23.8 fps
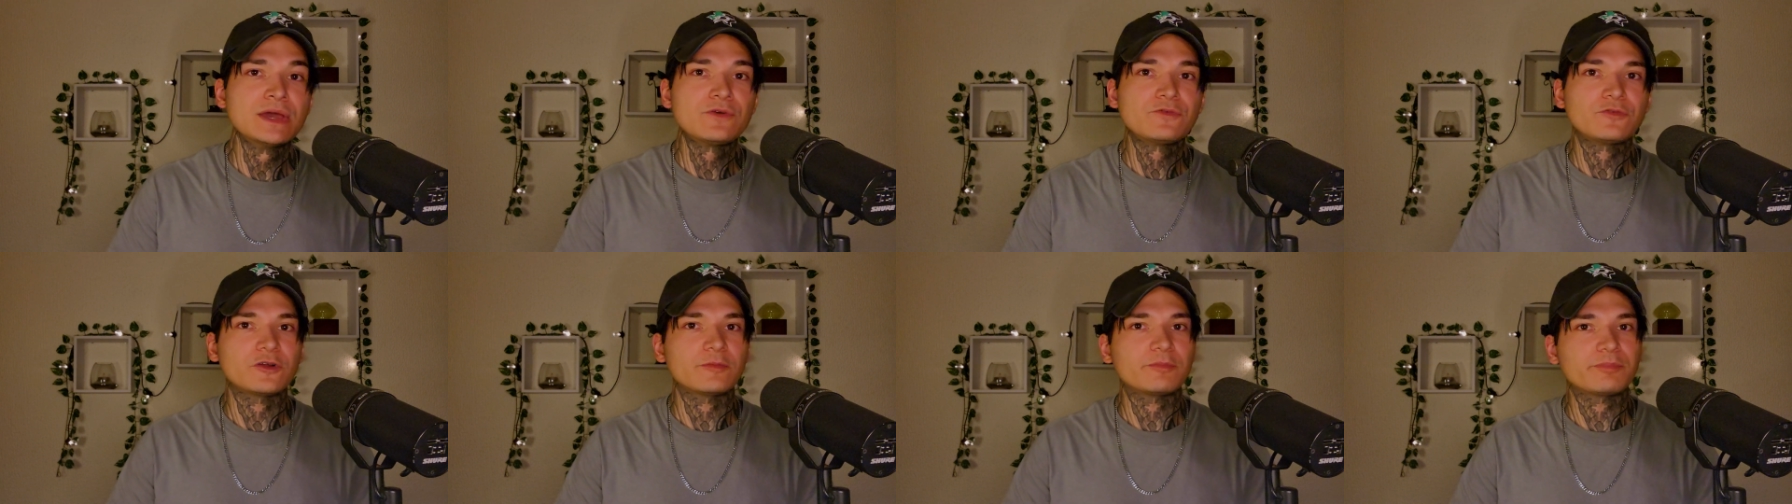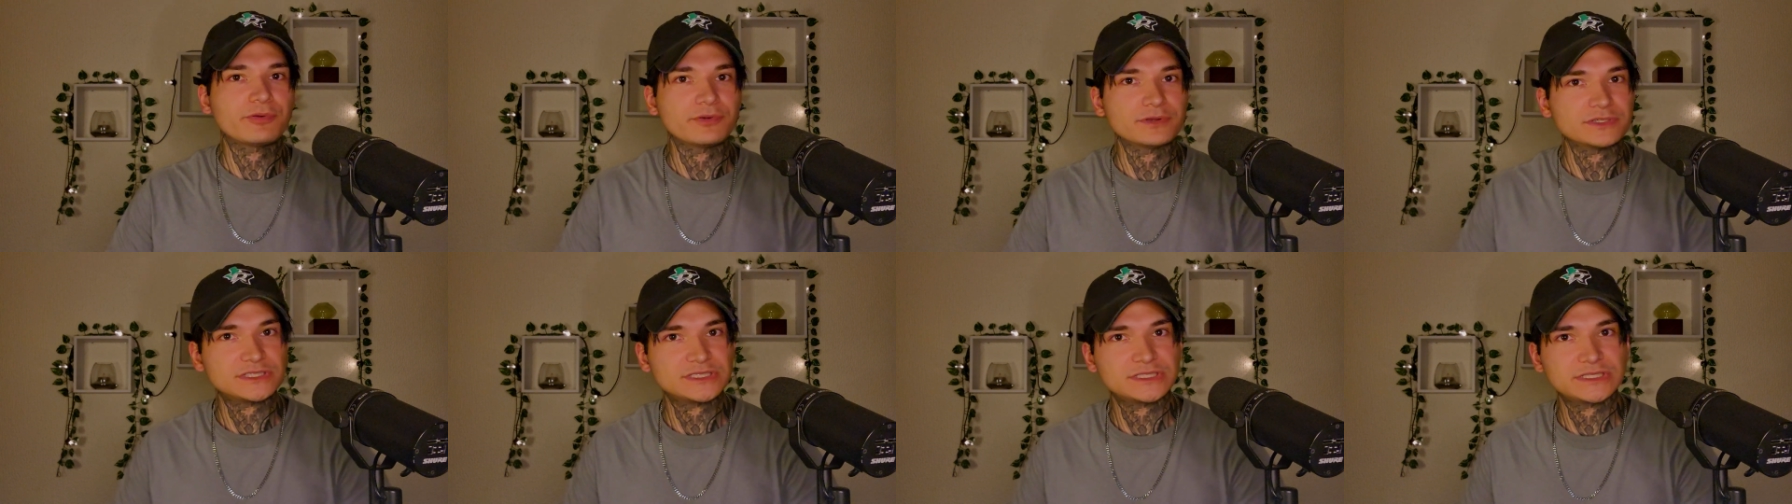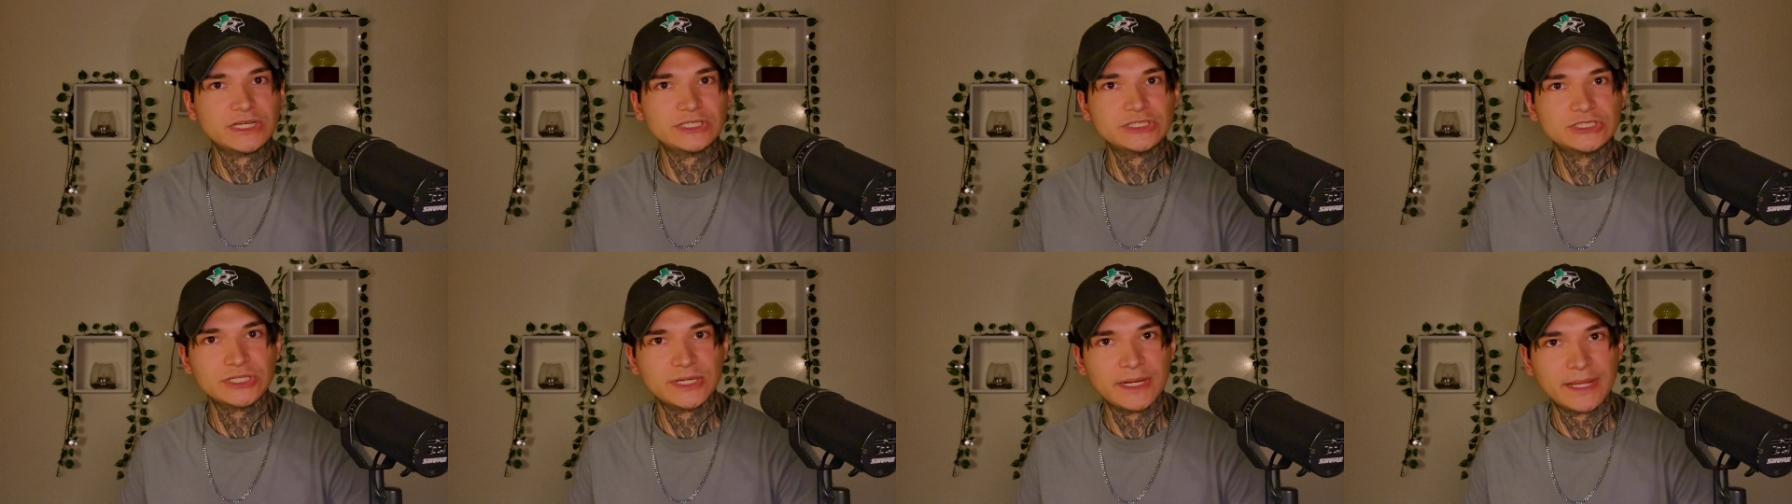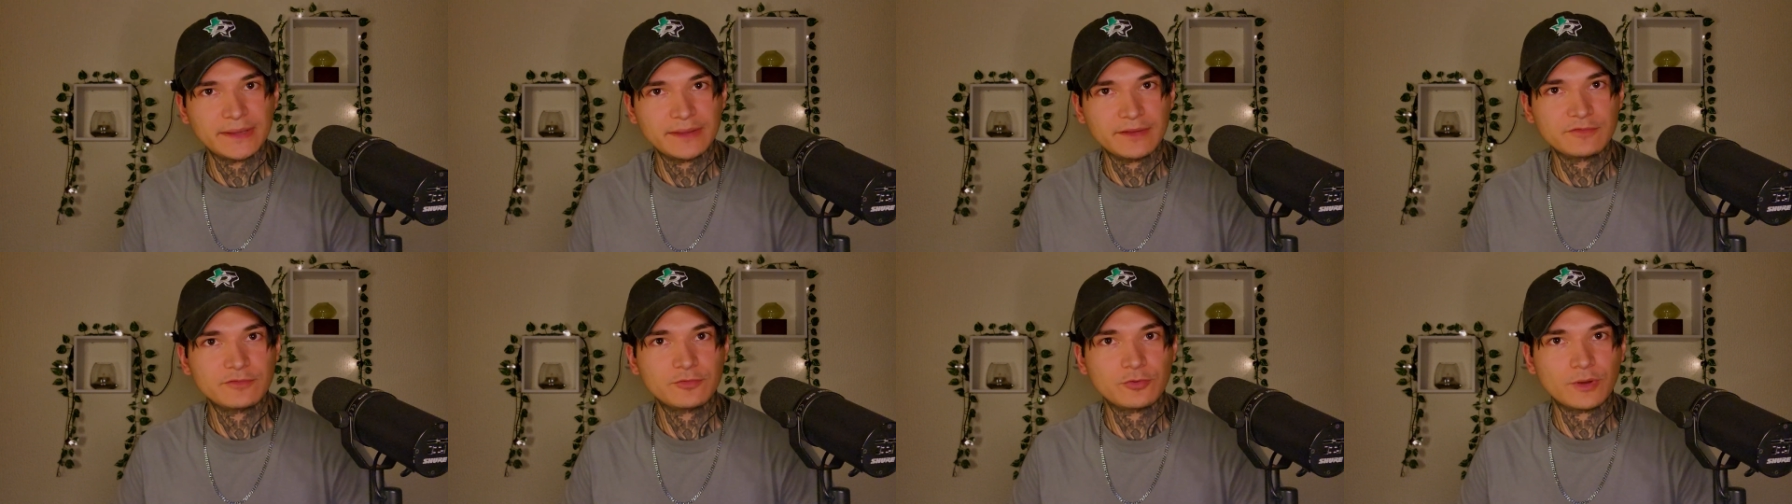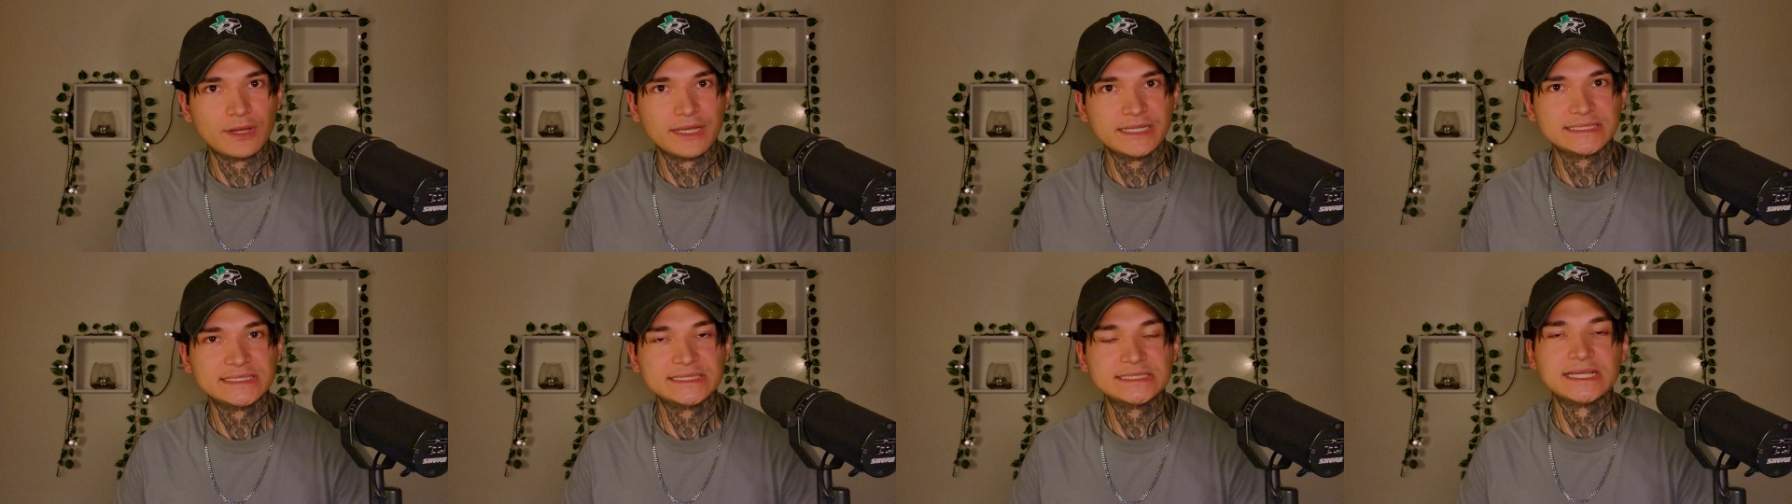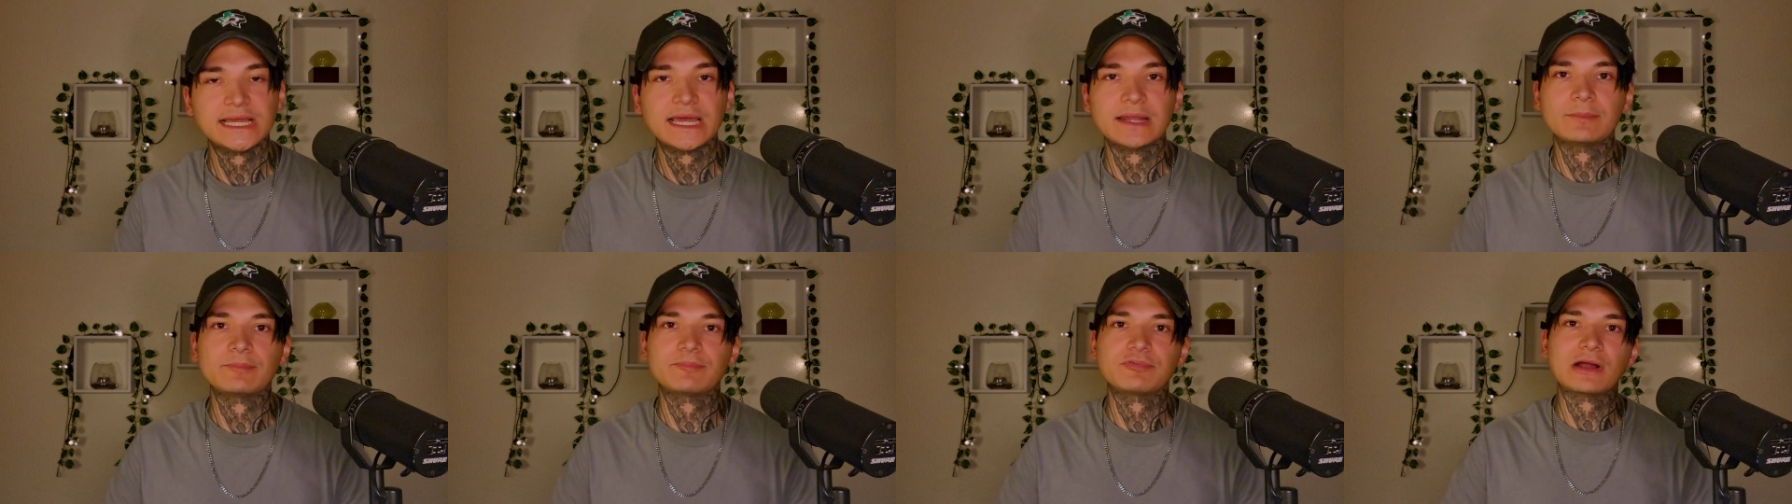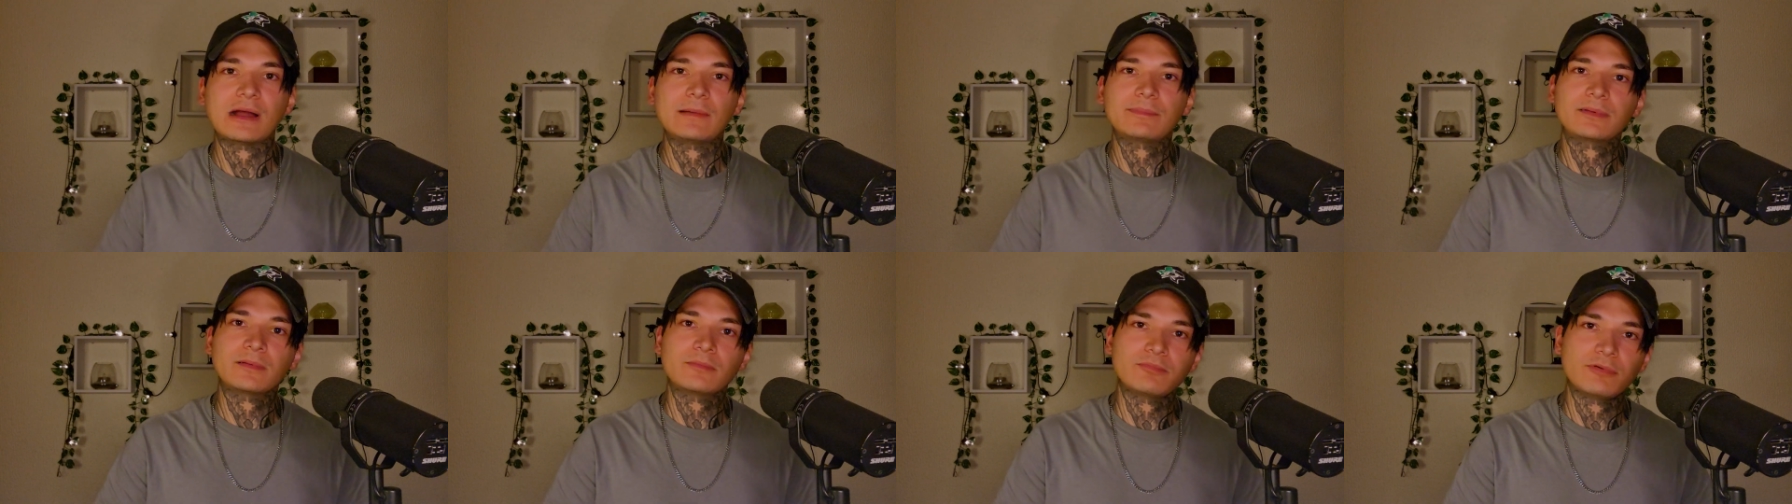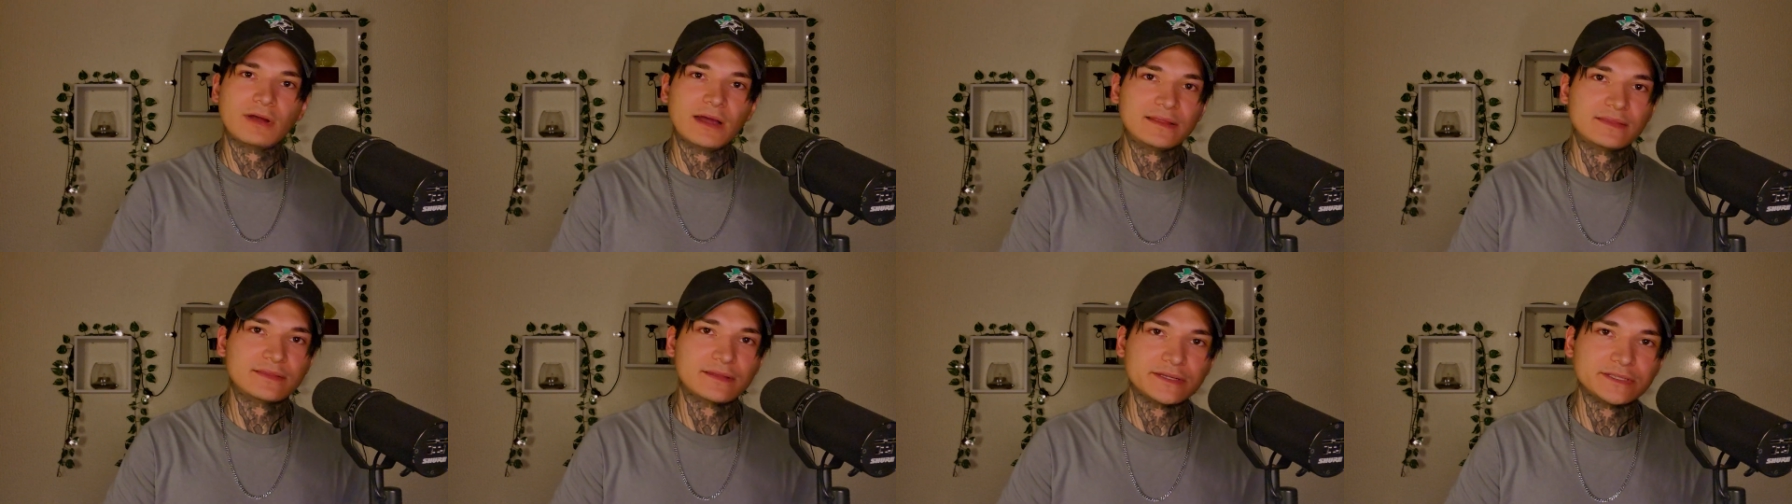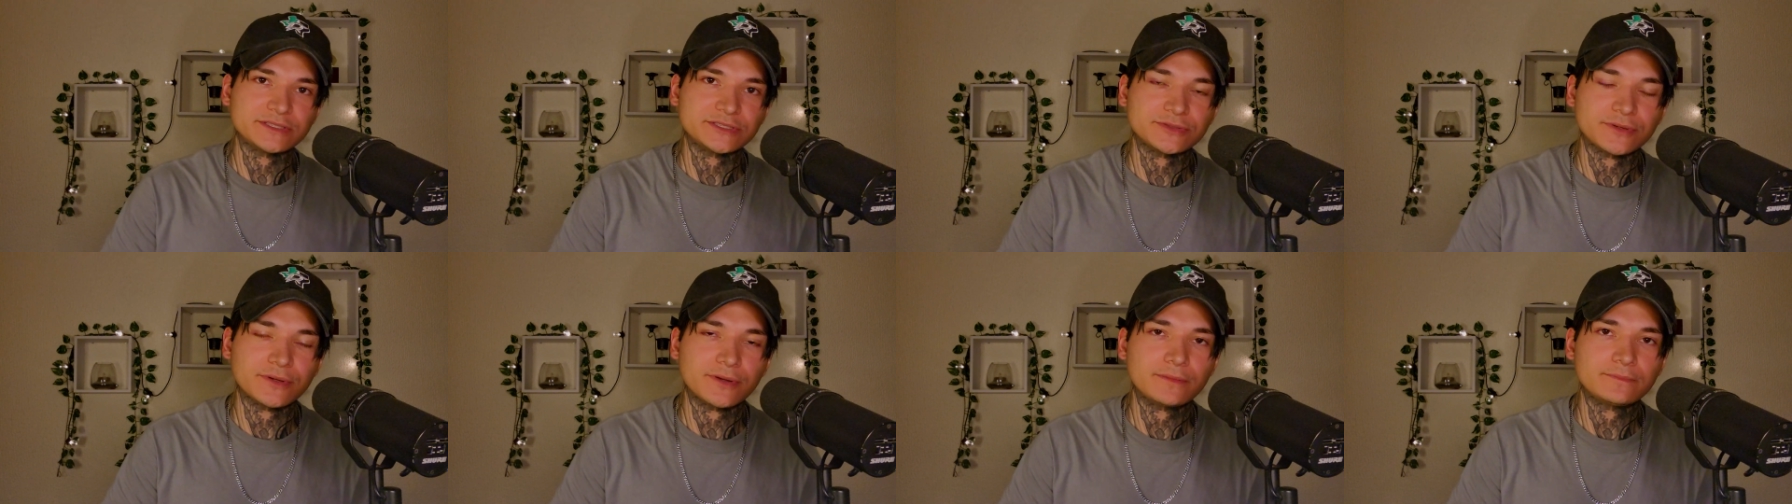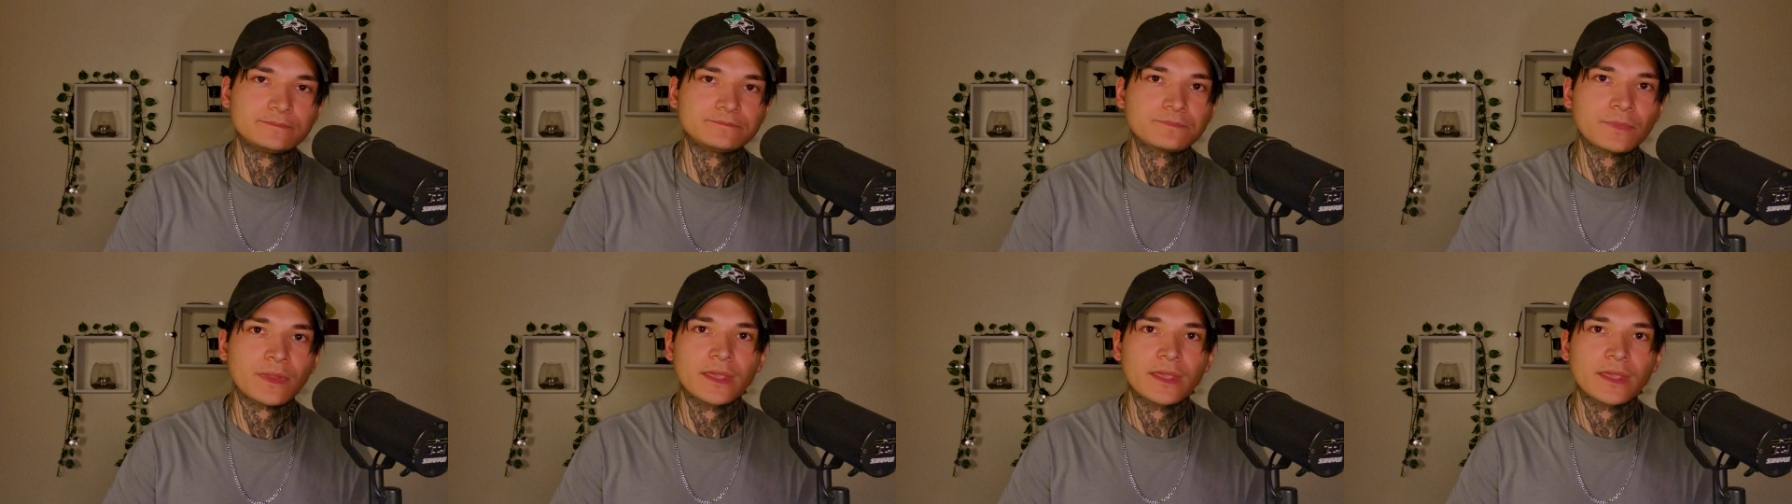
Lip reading: for precision in the voice and proper breath control.